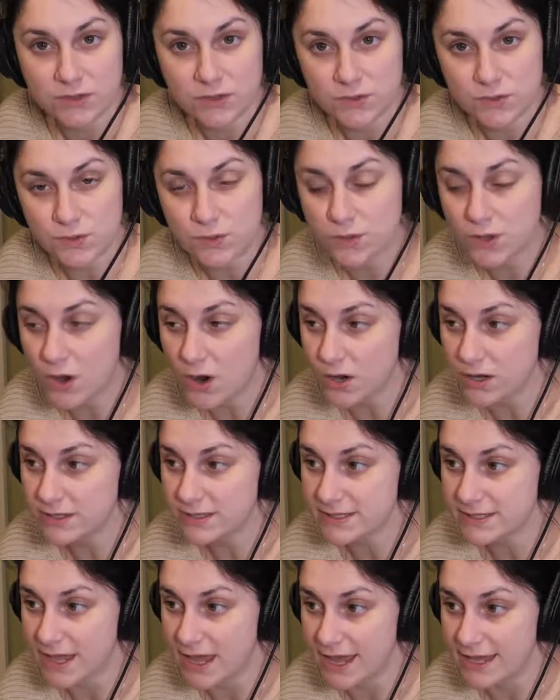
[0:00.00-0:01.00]
dual card
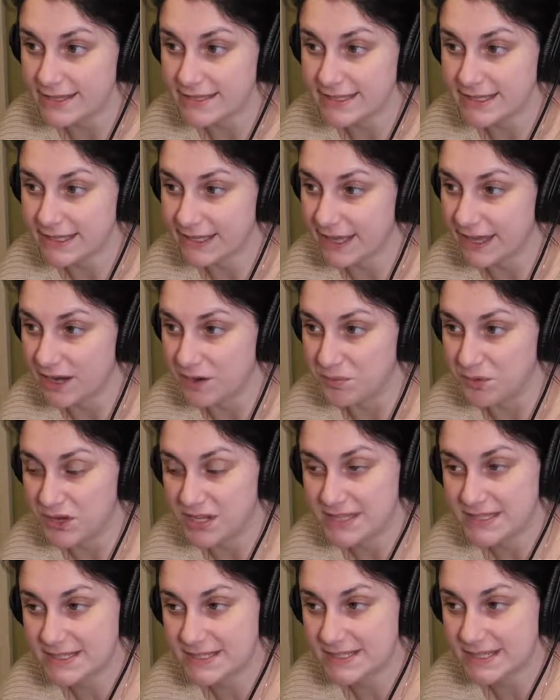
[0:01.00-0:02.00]
slots in
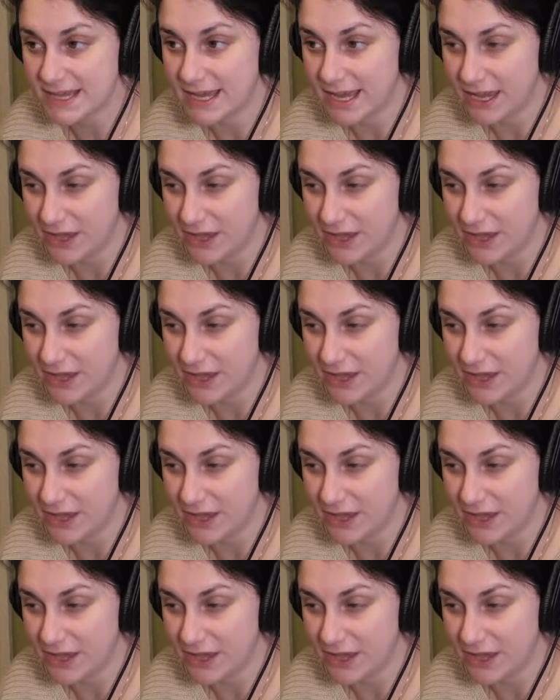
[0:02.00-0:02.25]
cameras.